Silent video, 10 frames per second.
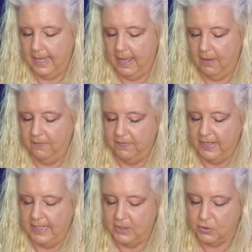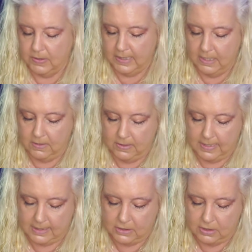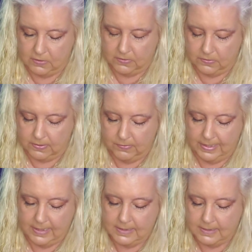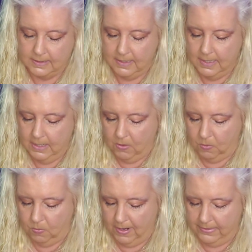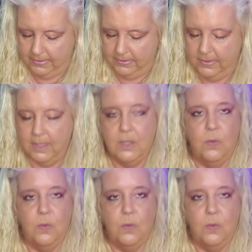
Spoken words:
out financially here in the next 2 to 3 weeks. With the